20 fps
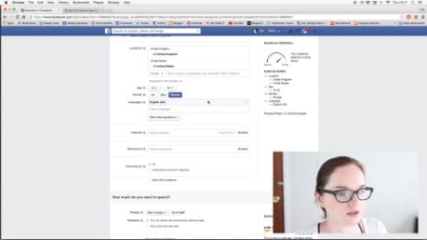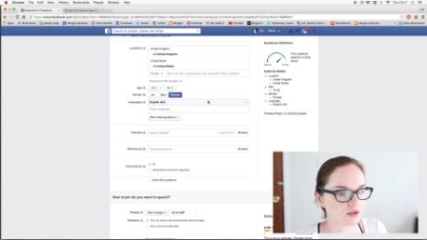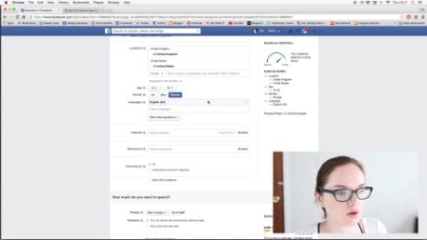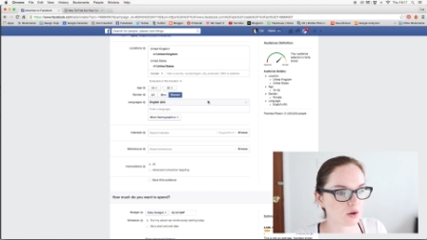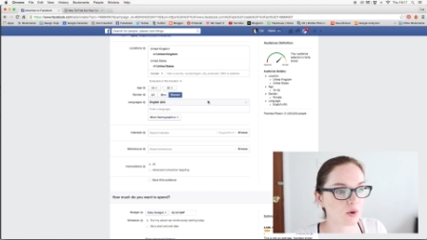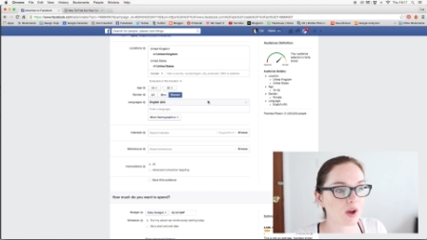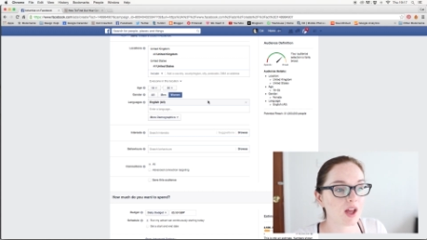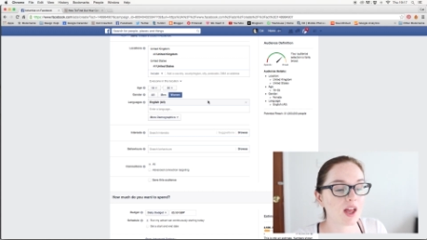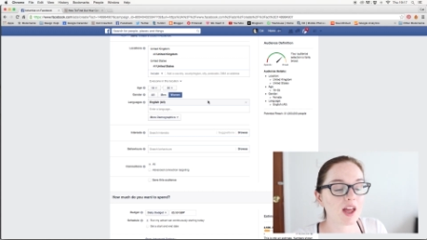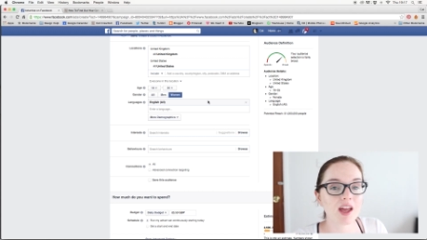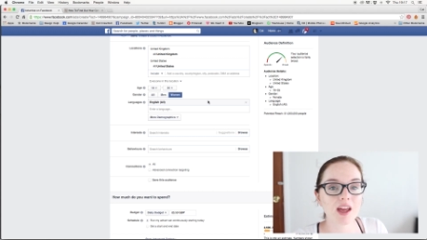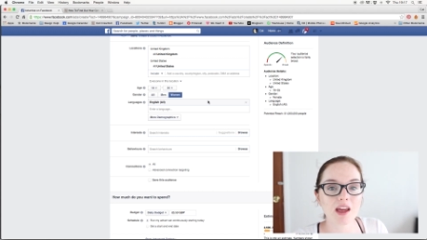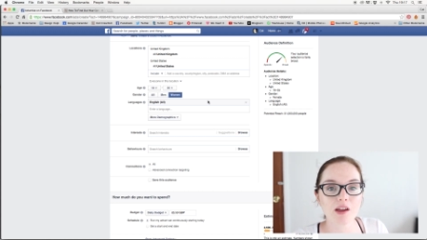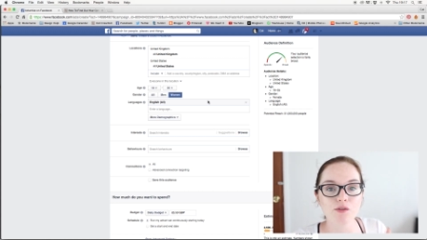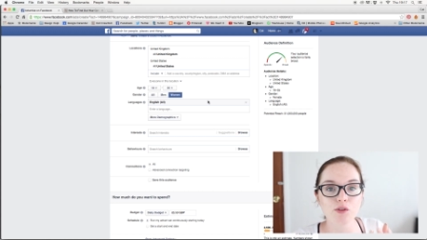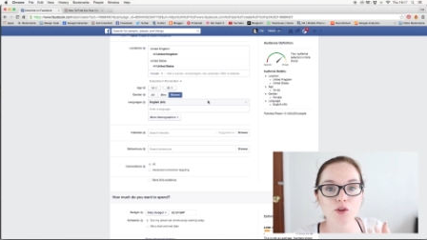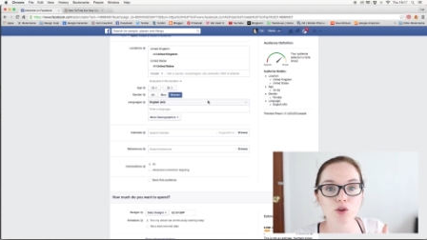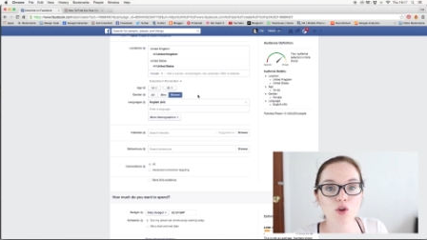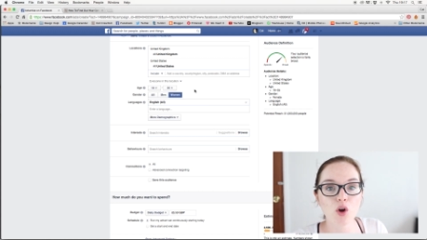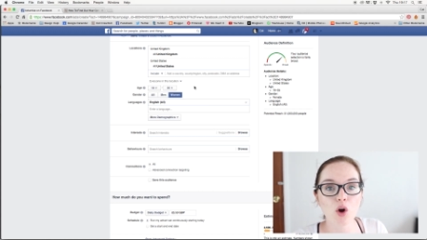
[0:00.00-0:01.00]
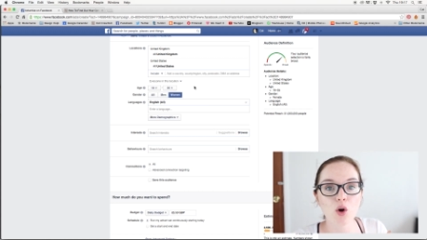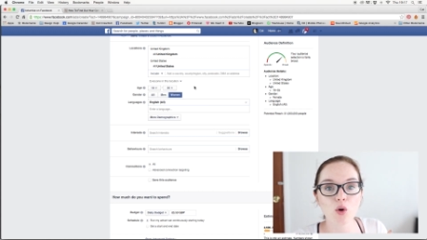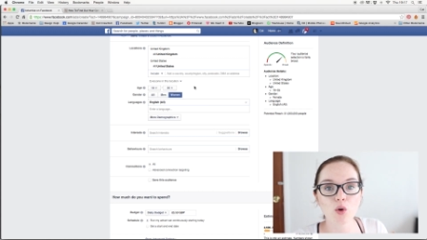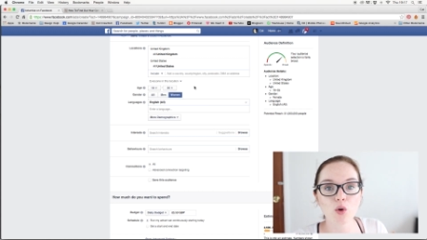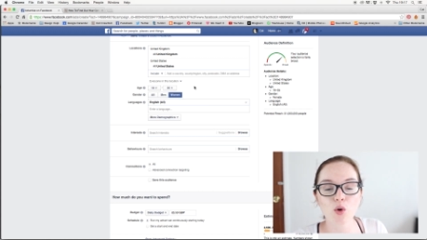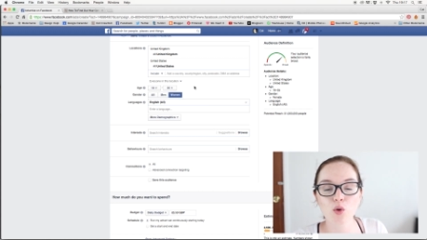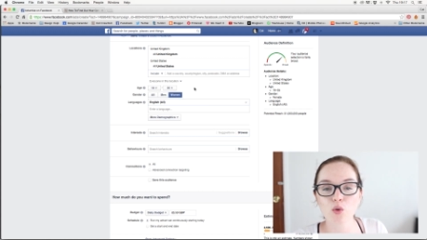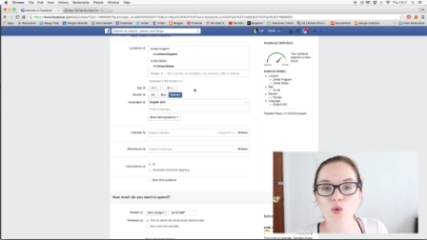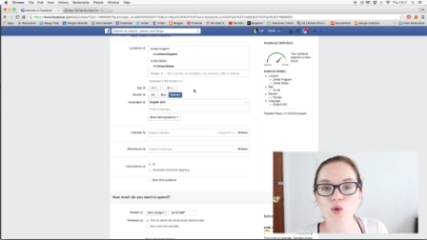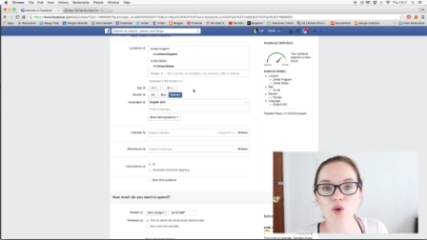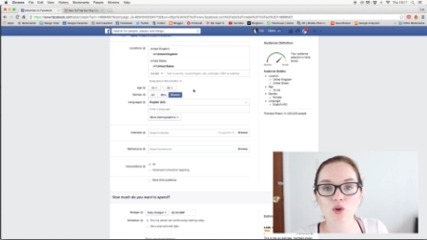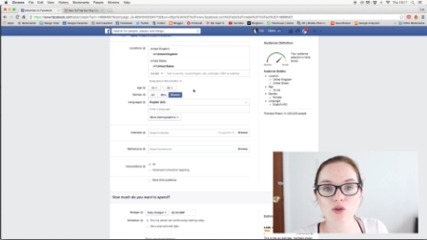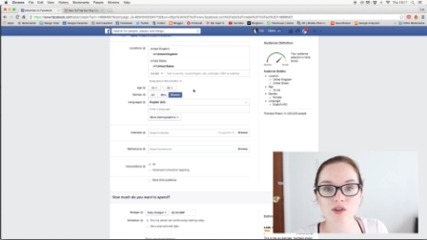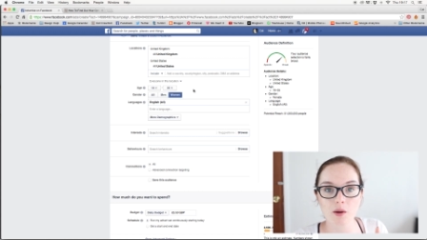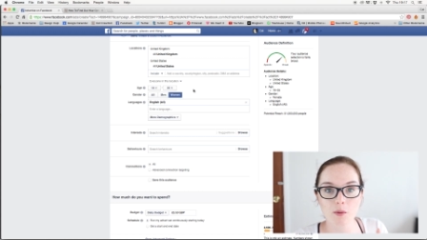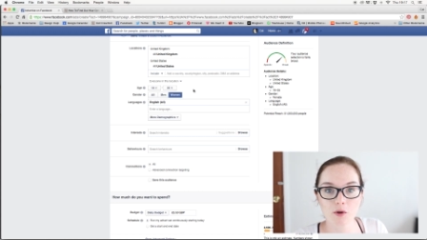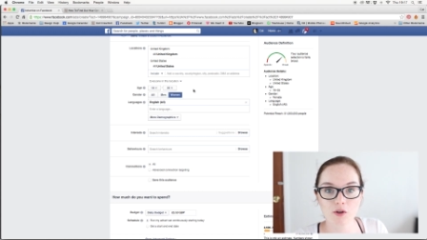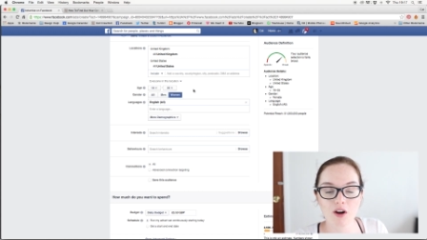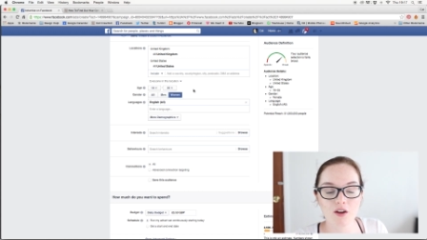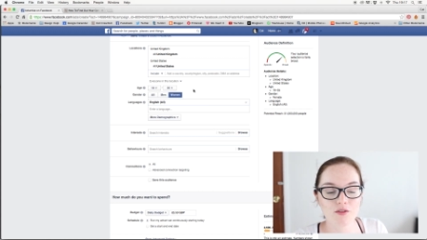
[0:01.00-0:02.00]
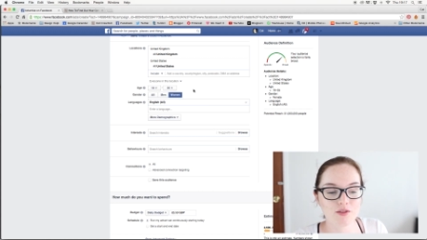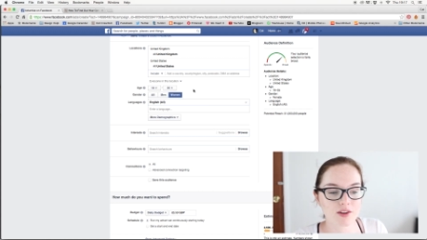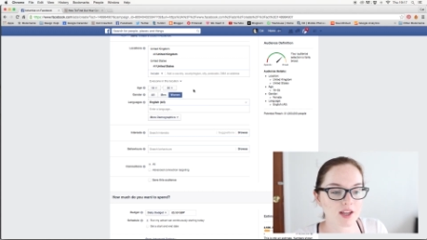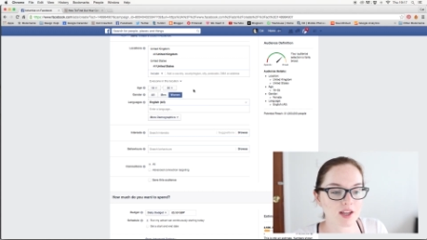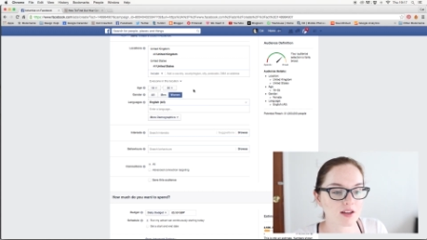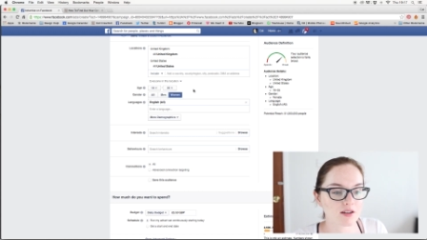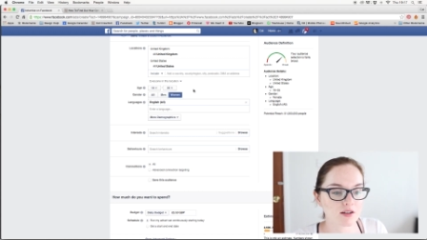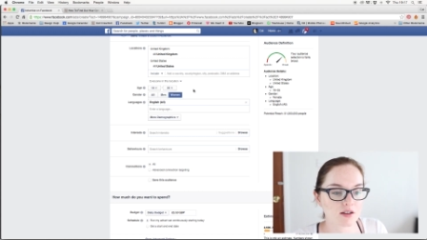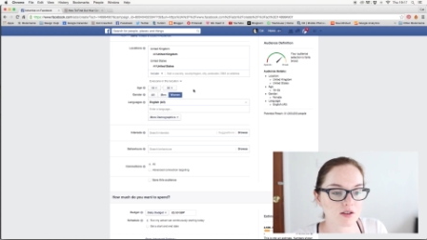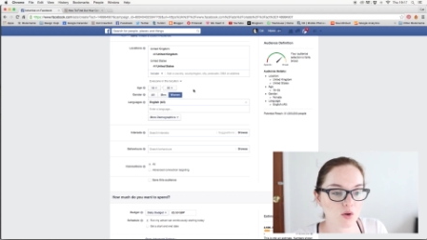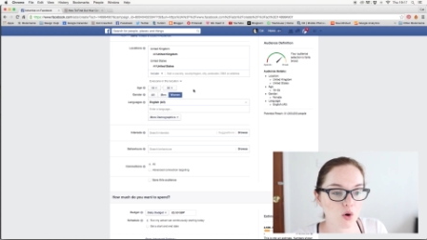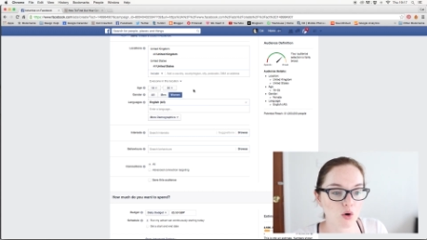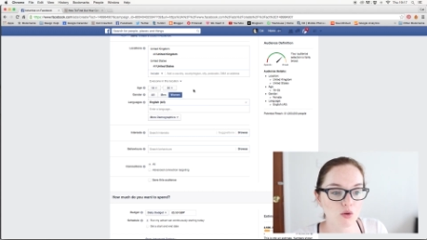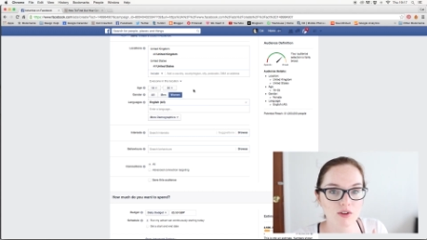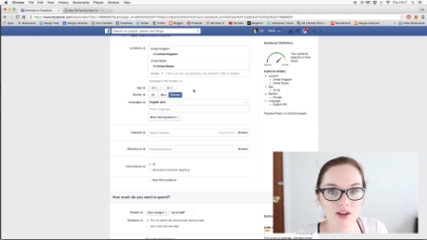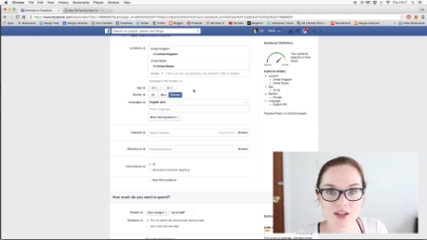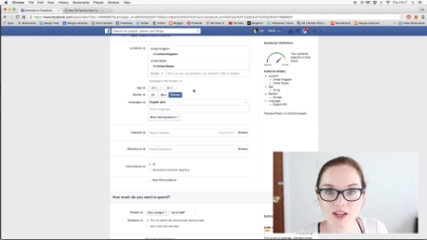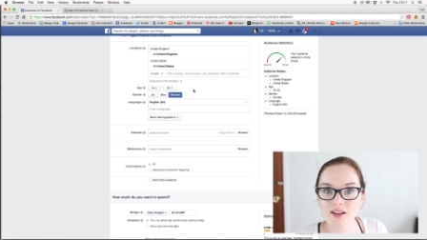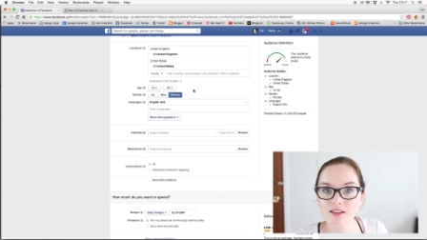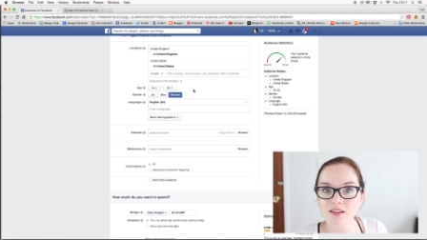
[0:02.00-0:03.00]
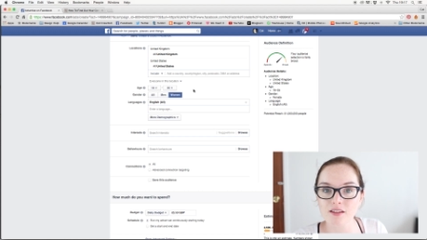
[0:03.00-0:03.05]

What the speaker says: So if you know who your demographic is already,